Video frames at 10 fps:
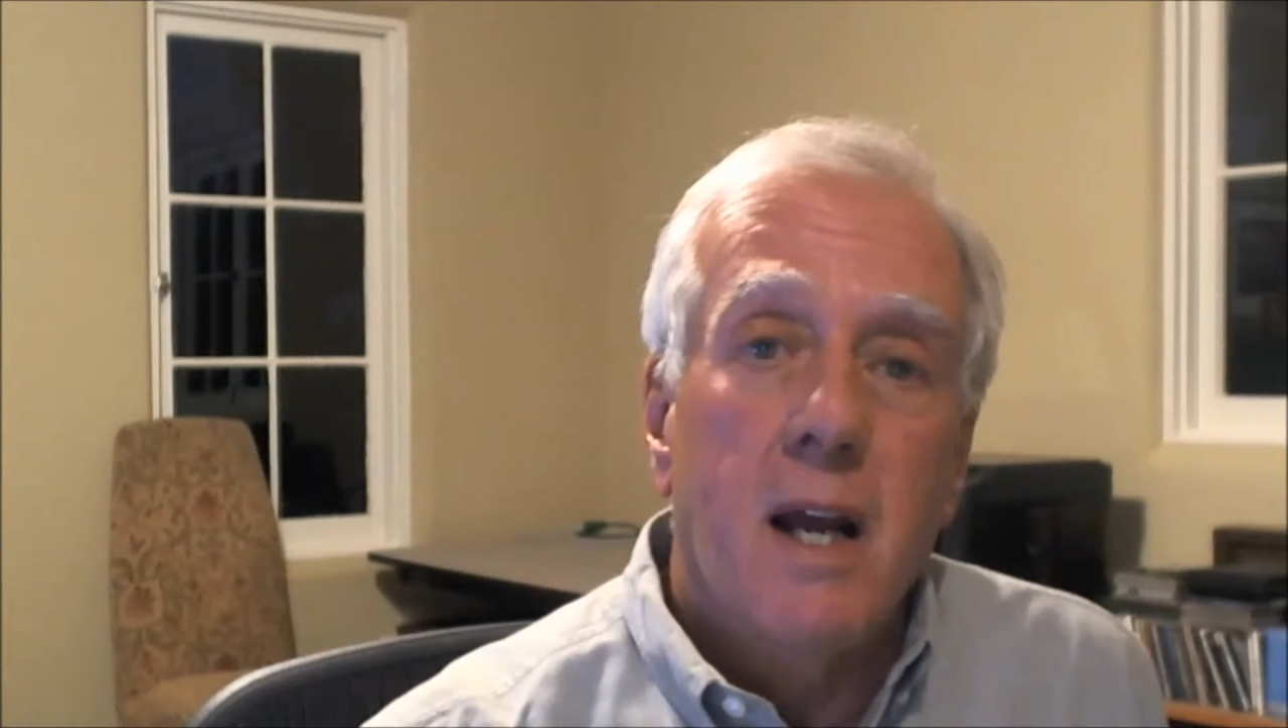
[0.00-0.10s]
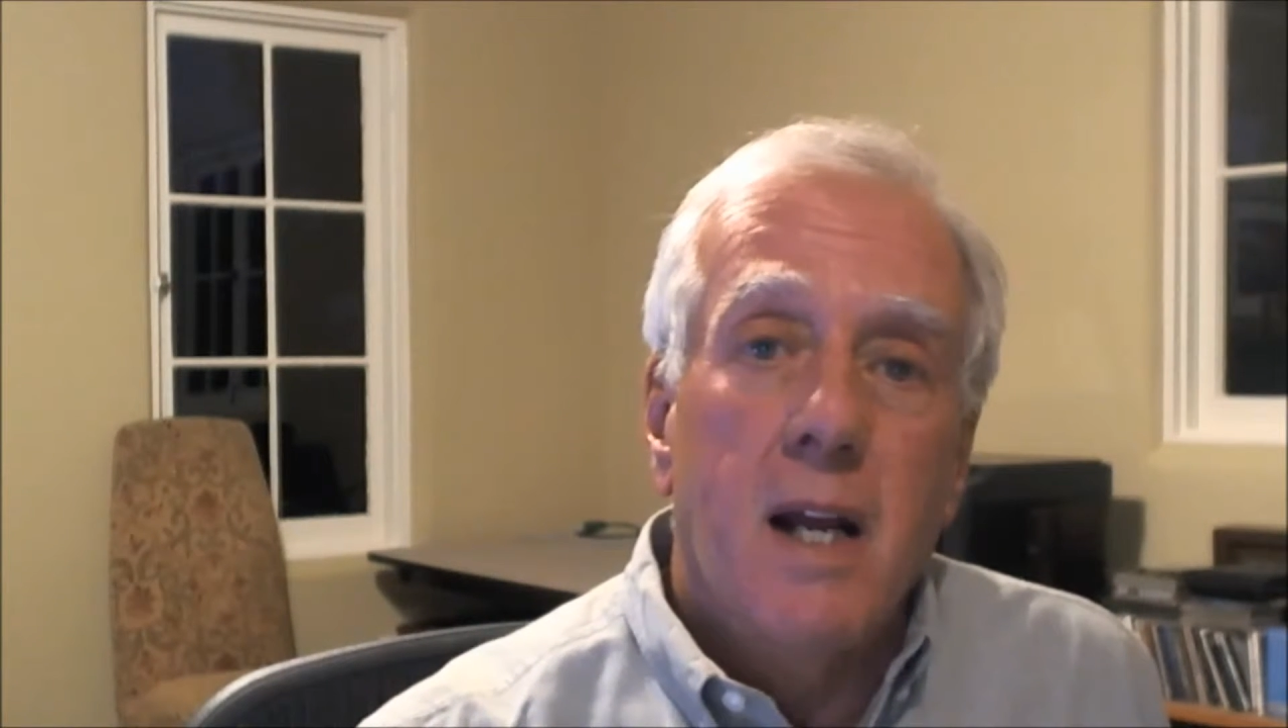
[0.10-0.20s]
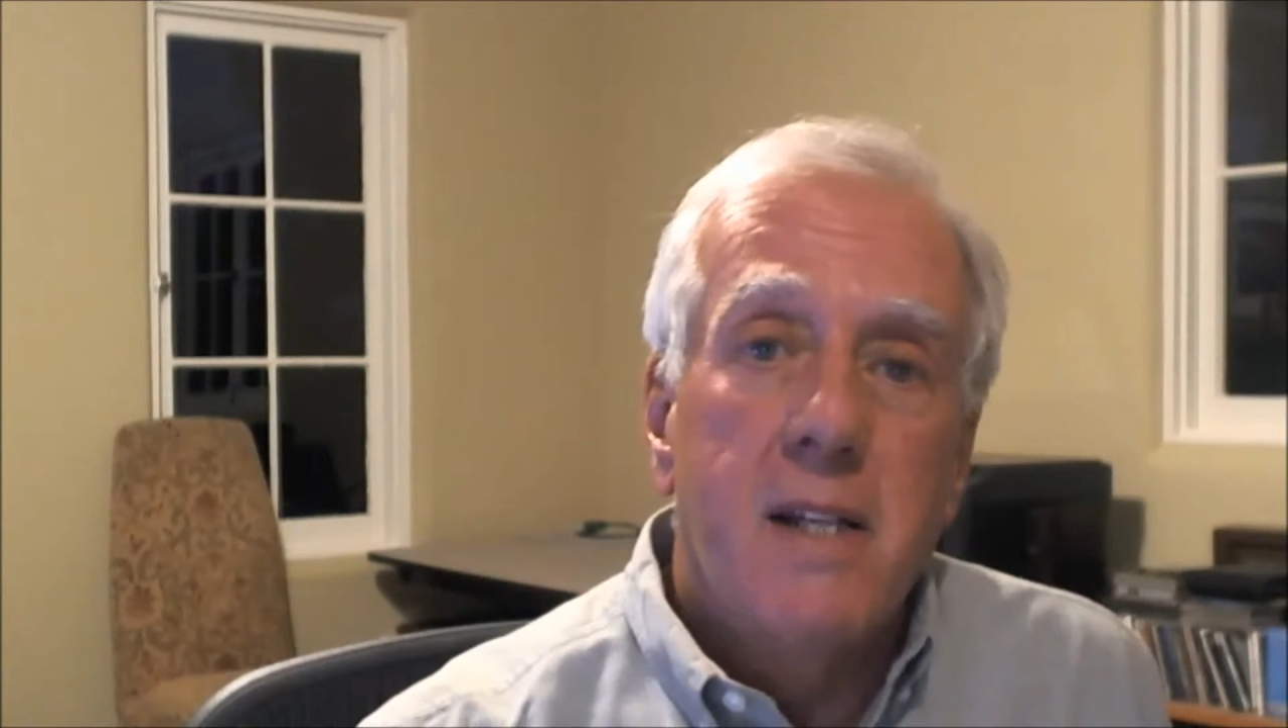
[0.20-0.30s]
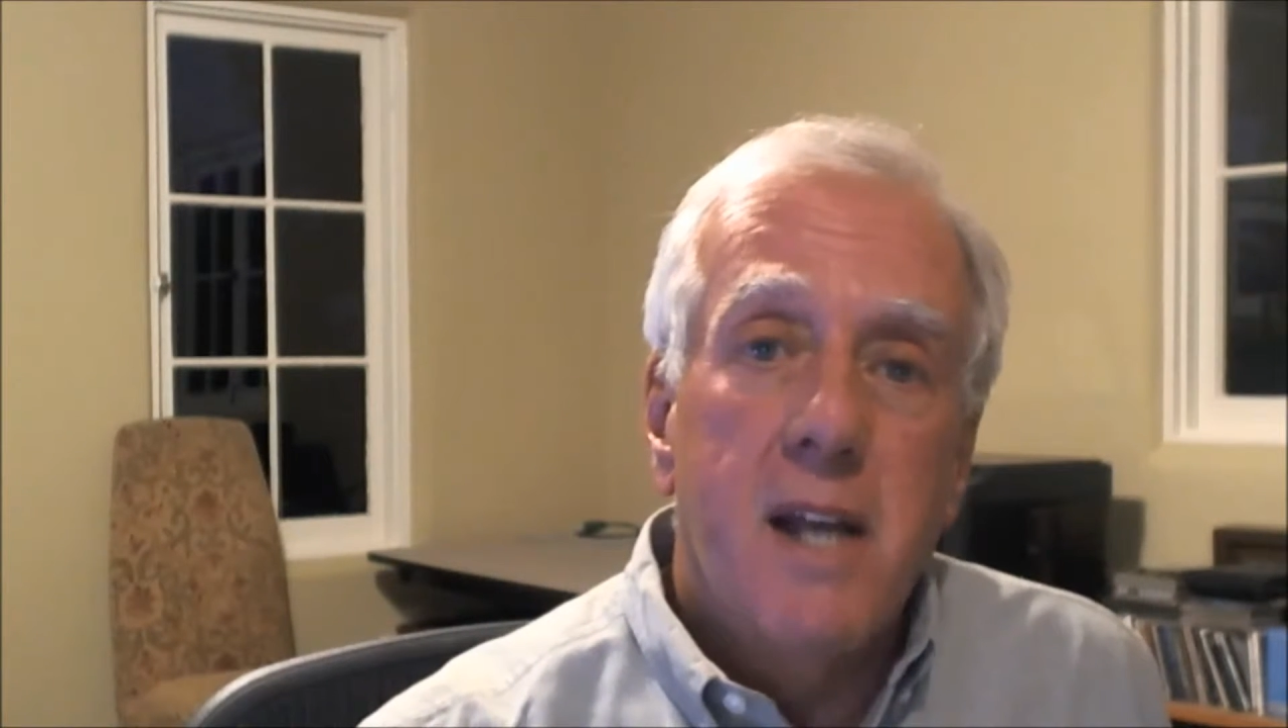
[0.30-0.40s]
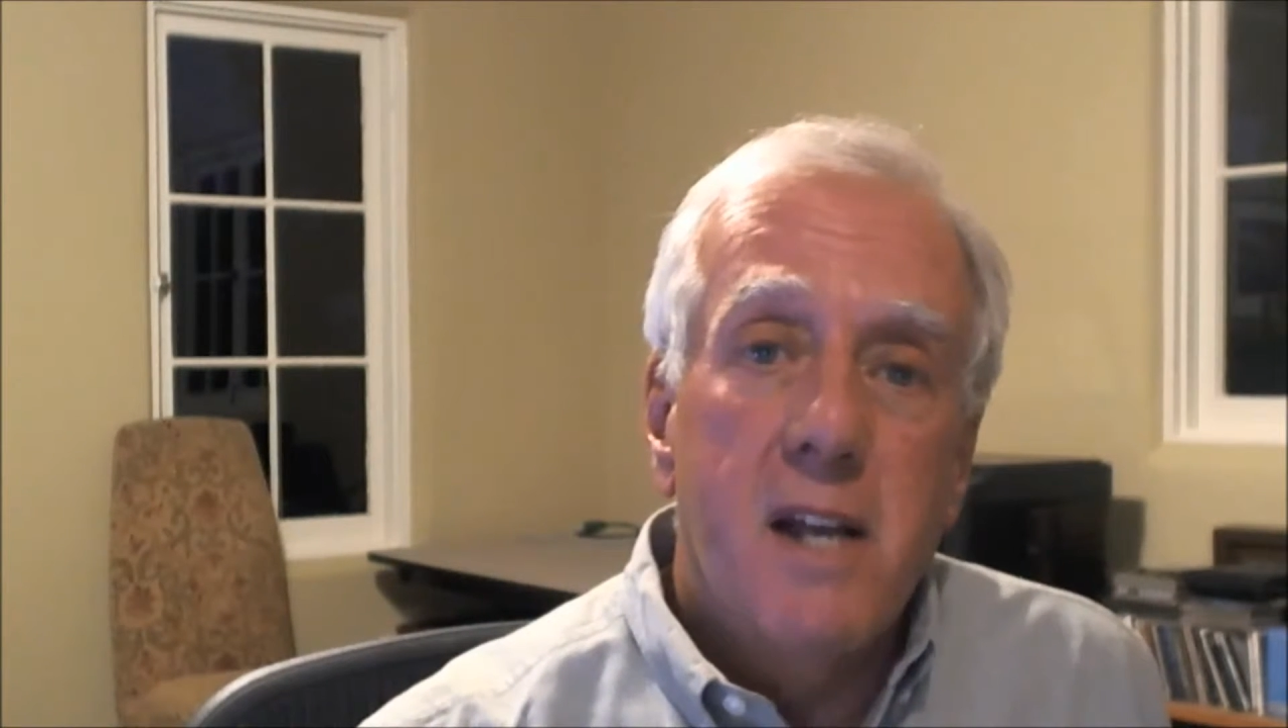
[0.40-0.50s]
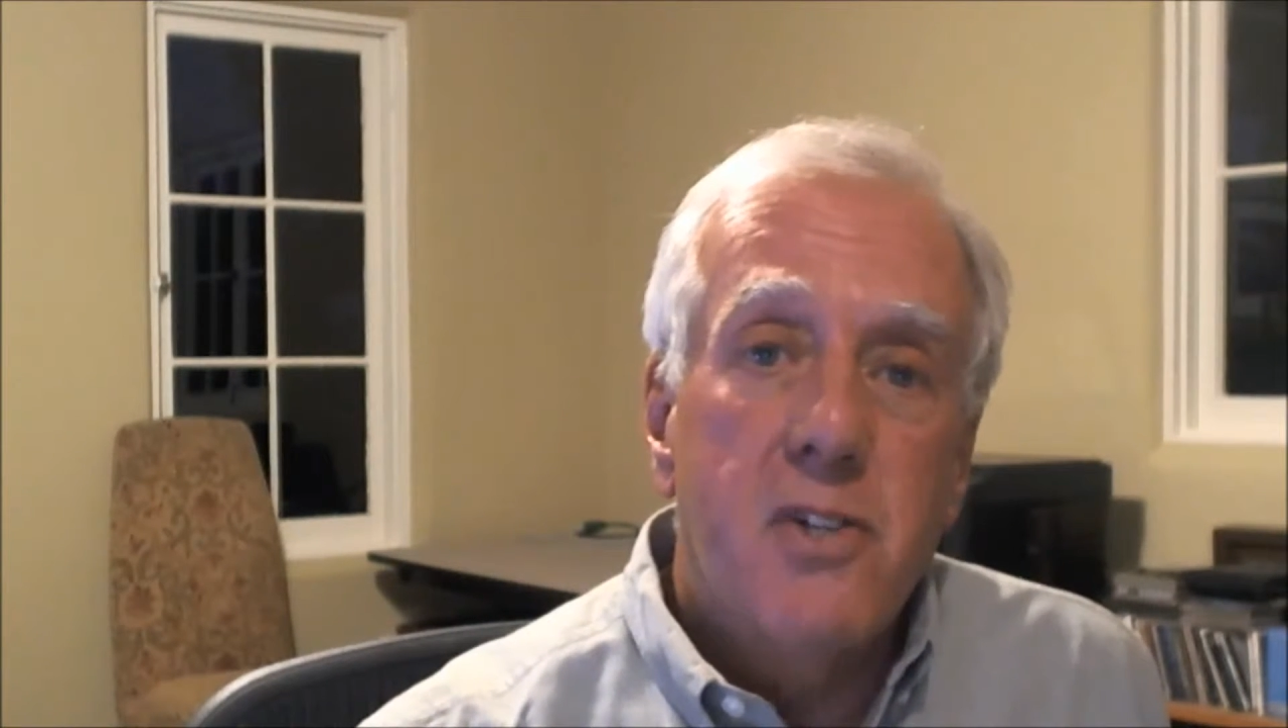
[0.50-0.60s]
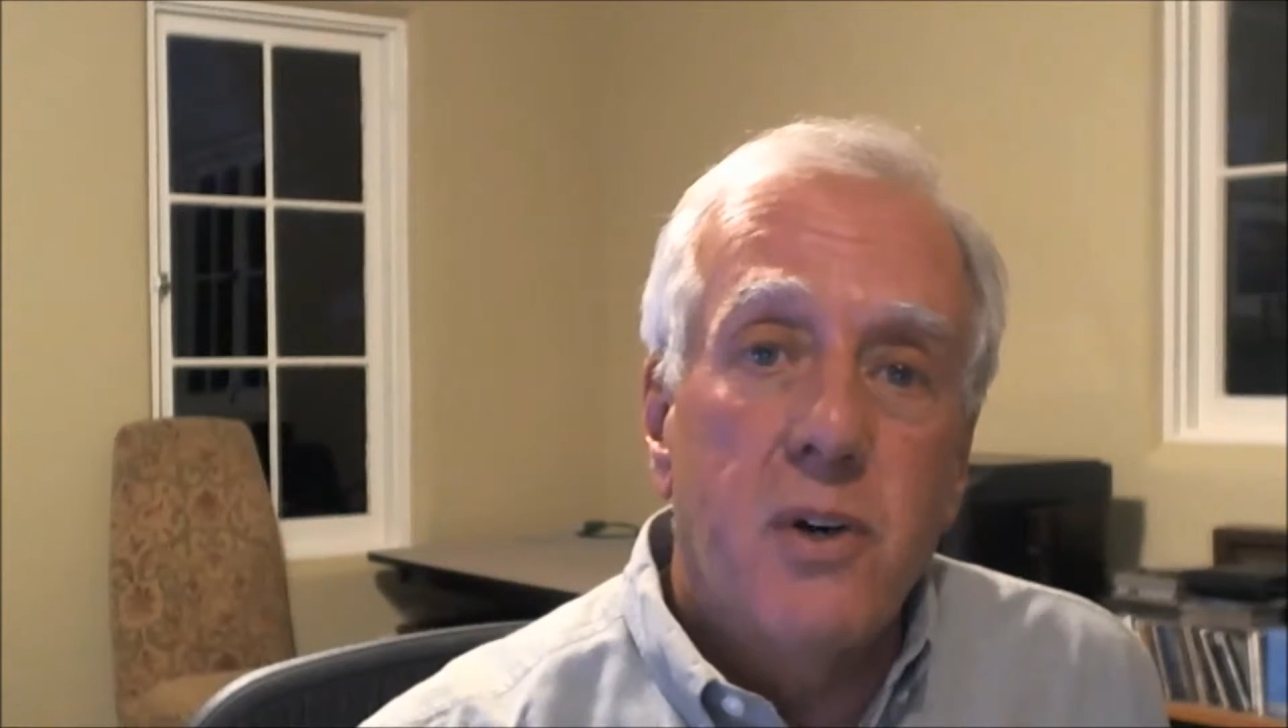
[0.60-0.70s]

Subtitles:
test your